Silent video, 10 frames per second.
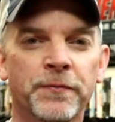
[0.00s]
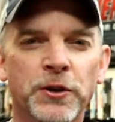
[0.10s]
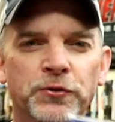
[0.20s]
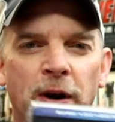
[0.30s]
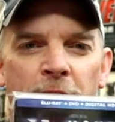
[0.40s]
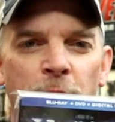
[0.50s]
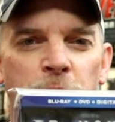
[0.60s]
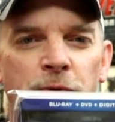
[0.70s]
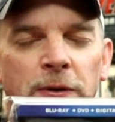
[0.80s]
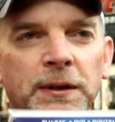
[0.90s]
This right here
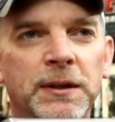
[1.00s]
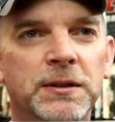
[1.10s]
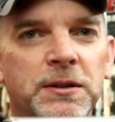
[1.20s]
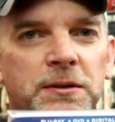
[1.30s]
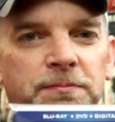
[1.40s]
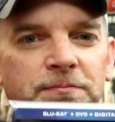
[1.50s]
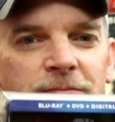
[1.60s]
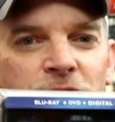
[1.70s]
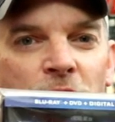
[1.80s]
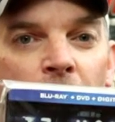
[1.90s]
was released
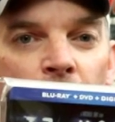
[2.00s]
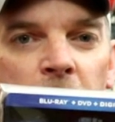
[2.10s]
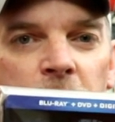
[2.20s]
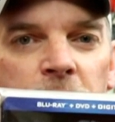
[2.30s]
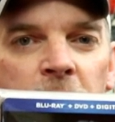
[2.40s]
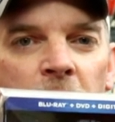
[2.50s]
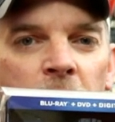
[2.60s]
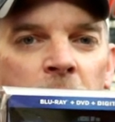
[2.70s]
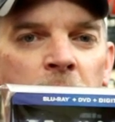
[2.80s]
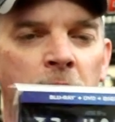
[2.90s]
several years
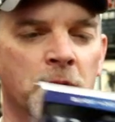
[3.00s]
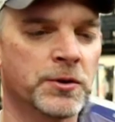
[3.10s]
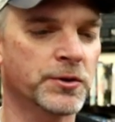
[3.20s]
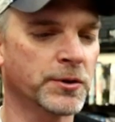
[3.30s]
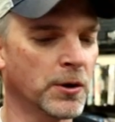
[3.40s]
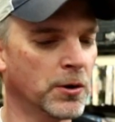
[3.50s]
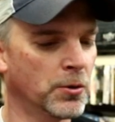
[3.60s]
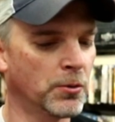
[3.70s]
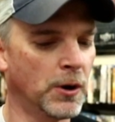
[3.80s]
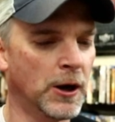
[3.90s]
ago.
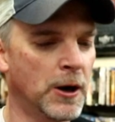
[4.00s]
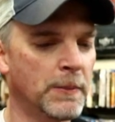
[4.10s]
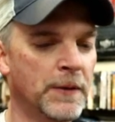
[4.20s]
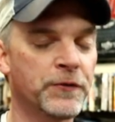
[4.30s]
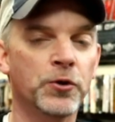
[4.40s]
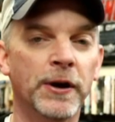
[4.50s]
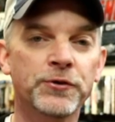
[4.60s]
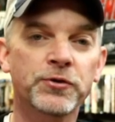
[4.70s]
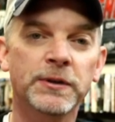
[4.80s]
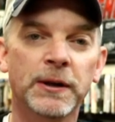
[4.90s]
So if you're
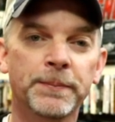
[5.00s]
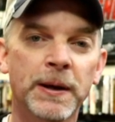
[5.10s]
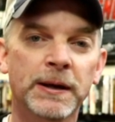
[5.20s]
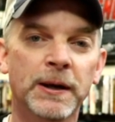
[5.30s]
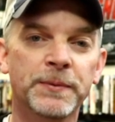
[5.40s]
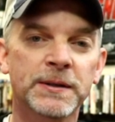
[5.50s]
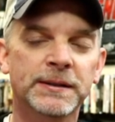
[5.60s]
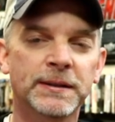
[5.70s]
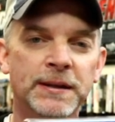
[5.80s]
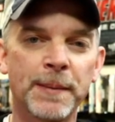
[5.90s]
interested in picking up
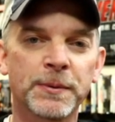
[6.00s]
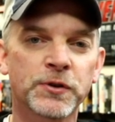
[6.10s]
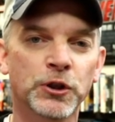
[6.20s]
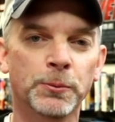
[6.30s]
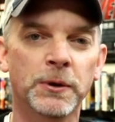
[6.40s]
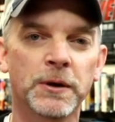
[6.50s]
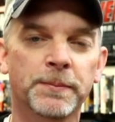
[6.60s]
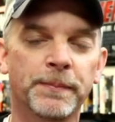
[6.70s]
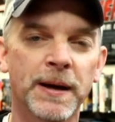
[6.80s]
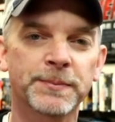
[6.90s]
this type of
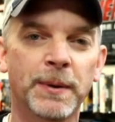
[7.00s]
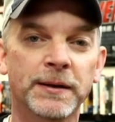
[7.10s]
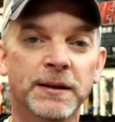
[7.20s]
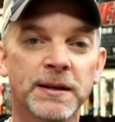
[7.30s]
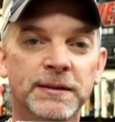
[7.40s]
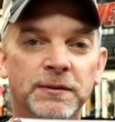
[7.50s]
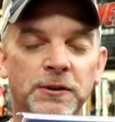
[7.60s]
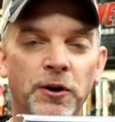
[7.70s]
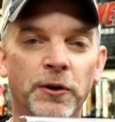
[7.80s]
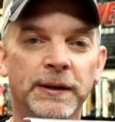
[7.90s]
Steelbook, Best Buy does
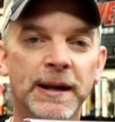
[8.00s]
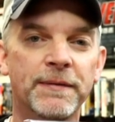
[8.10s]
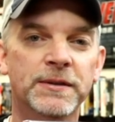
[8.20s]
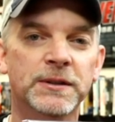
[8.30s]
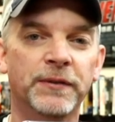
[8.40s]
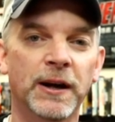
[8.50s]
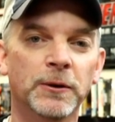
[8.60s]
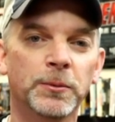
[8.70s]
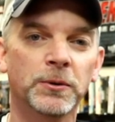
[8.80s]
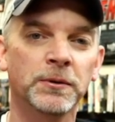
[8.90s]
currently have this
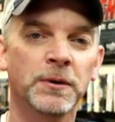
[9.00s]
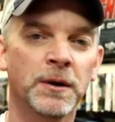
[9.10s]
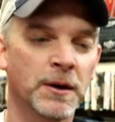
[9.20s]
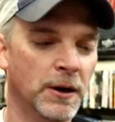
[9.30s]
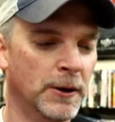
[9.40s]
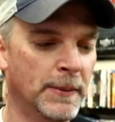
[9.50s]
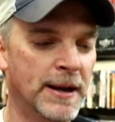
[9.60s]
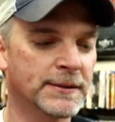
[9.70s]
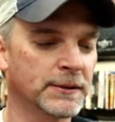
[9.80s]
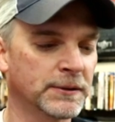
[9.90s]
available
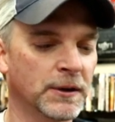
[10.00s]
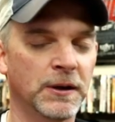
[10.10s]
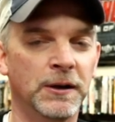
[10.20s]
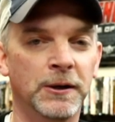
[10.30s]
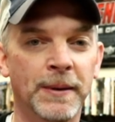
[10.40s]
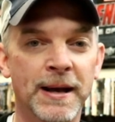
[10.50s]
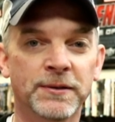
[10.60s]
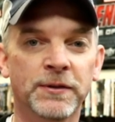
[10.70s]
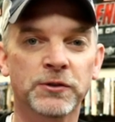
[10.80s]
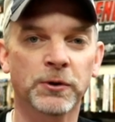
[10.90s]
as
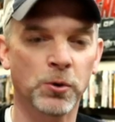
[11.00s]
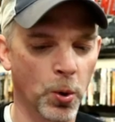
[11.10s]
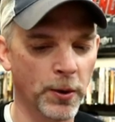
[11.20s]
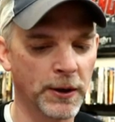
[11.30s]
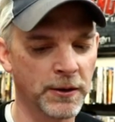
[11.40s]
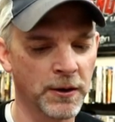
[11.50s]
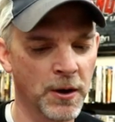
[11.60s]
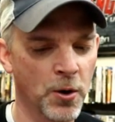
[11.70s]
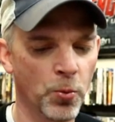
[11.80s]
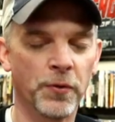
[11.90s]
of this recording,
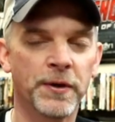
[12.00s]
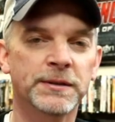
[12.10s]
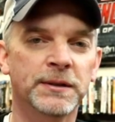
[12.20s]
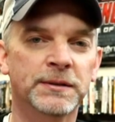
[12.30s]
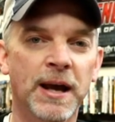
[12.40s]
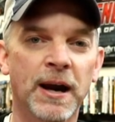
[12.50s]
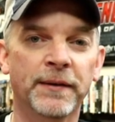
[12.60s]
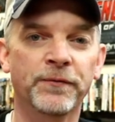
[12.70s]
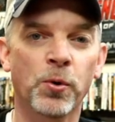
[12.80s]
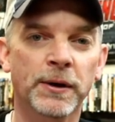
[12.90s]
where this has got
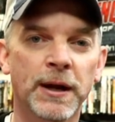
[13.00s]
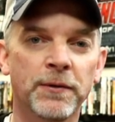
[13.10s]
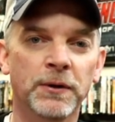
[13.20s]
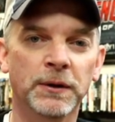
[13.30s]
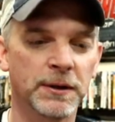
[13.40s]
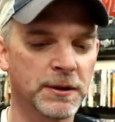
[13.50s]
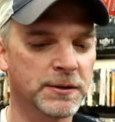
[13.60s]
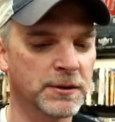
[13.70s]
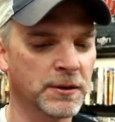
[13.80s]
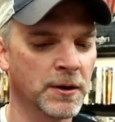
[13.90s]
a 4K
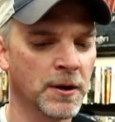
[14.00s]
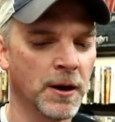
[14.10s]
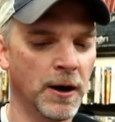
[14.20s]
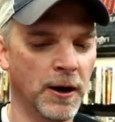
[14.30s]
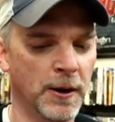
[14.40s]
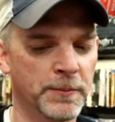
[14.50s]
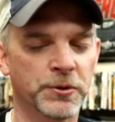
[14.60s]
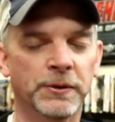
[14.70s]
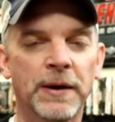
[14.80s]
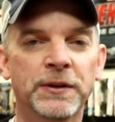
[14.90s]
release.
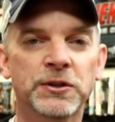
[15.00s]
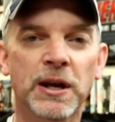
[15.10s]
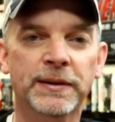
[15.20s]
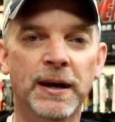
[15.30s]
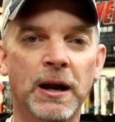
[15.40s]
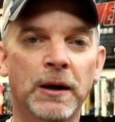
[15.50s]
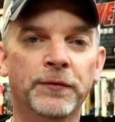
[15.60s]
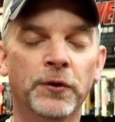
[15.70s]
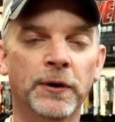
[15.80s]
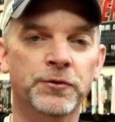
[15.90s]
So definitely check that out
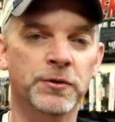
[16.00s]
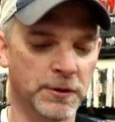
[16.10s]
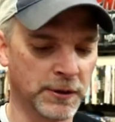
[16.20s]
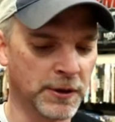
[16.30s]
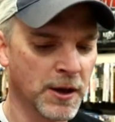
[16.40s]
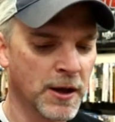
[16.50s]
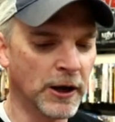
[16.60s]
if you're interested.